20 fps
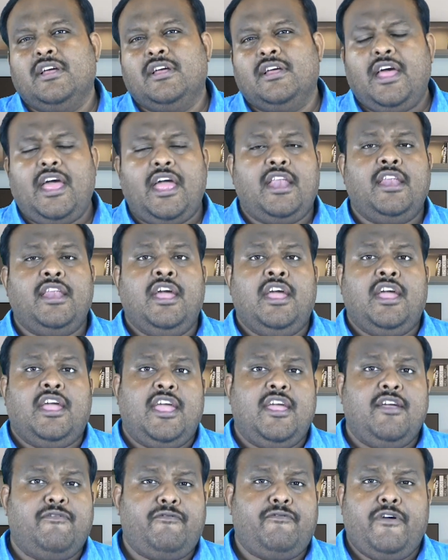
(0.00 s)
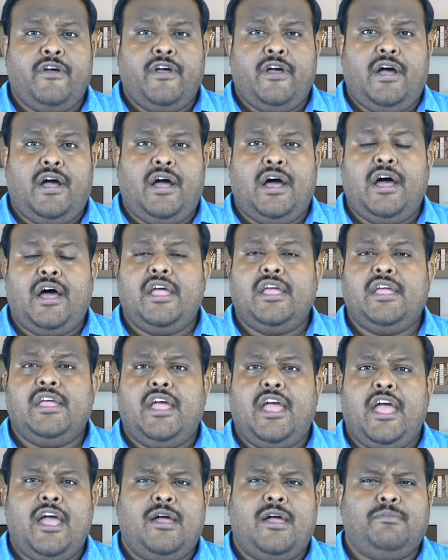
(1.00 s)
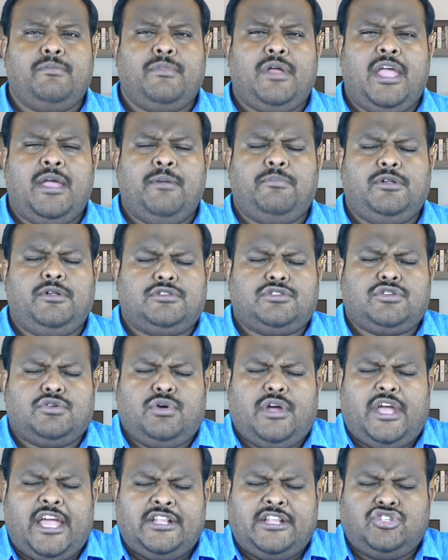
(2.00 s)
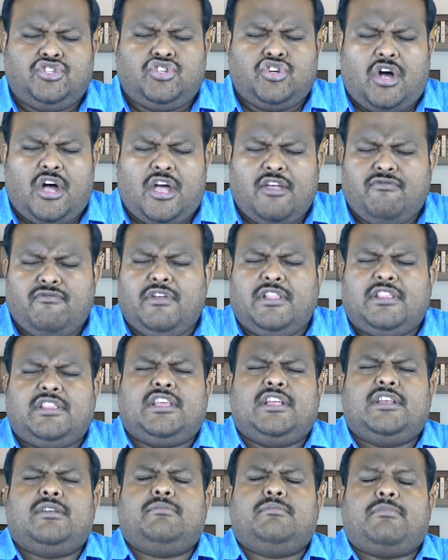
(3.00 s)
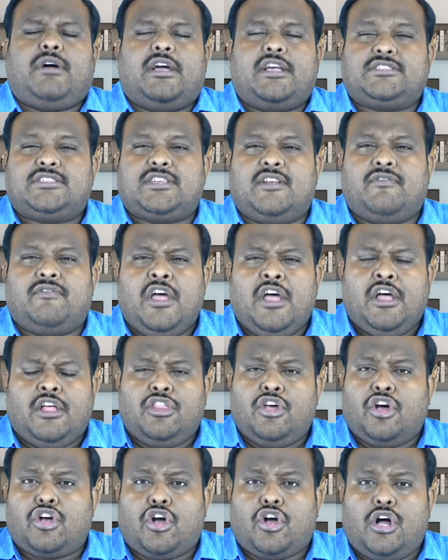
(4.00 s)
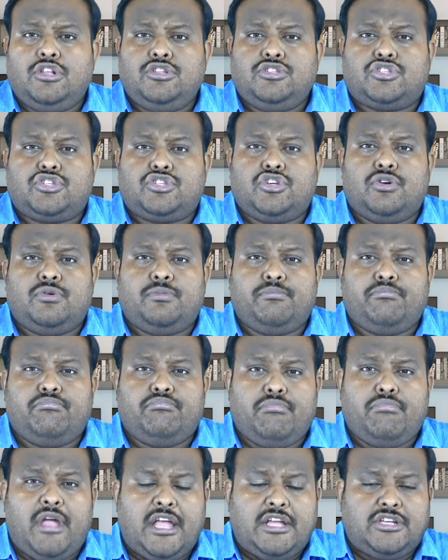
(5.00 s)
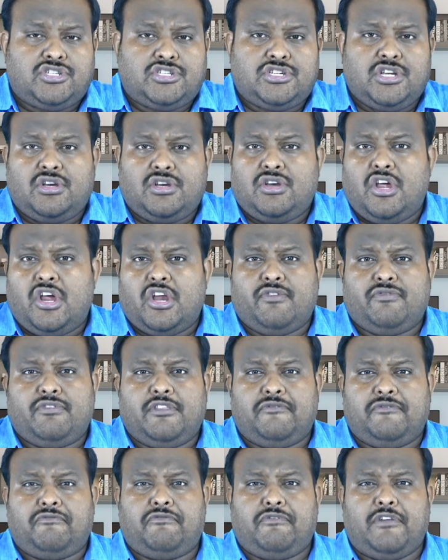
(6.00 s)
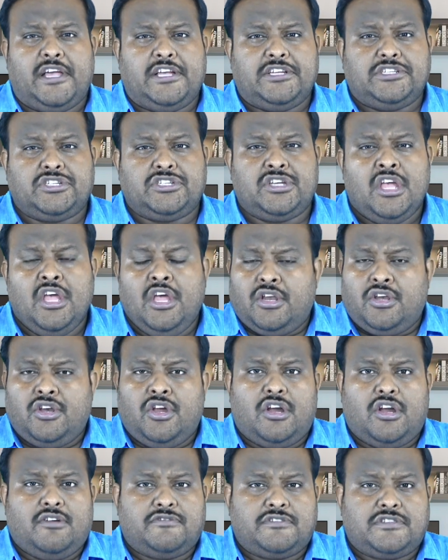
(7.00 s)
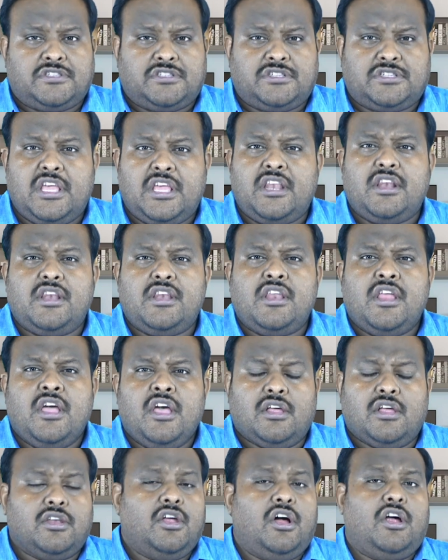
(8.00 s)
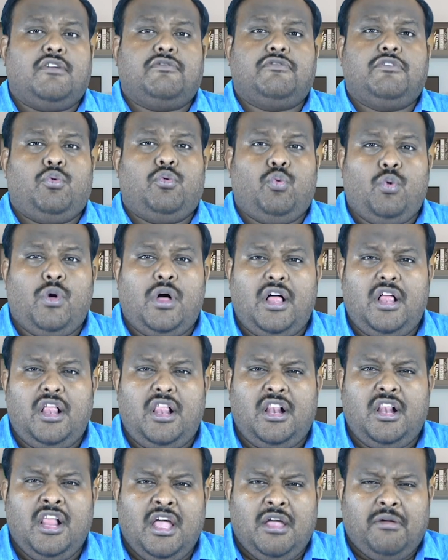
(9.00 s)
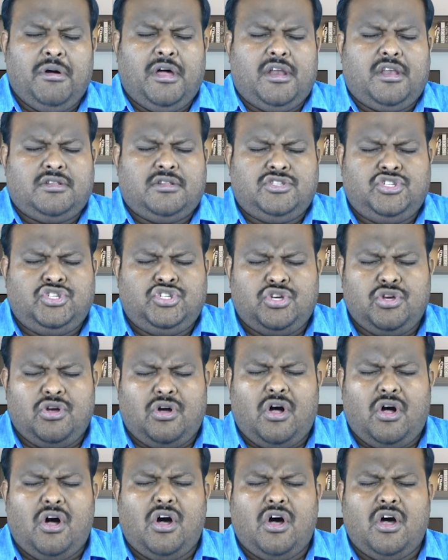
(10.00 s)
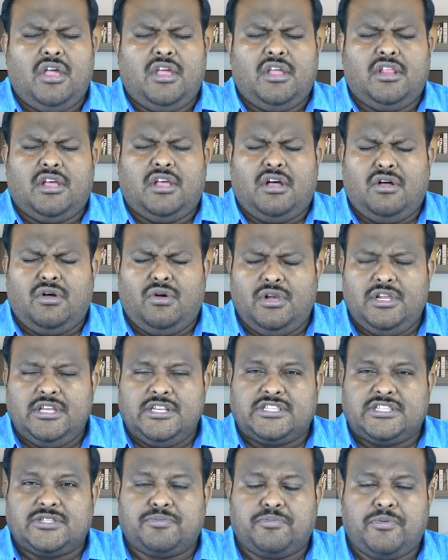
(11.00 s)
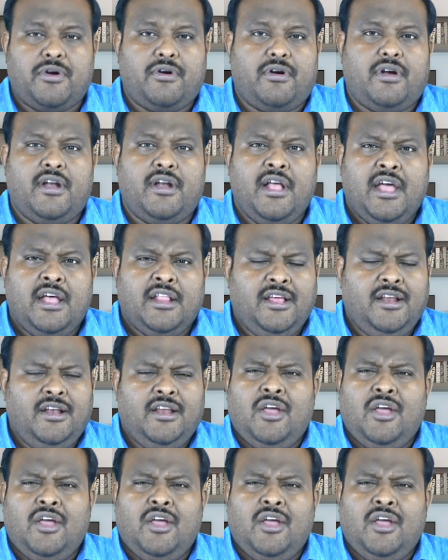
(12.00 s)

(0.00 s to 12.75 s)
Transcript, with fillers: and if I am able to enjoy within myself the consummation, not of the flesh, not of sin, not of the world, but joy in the Holy Spirit, then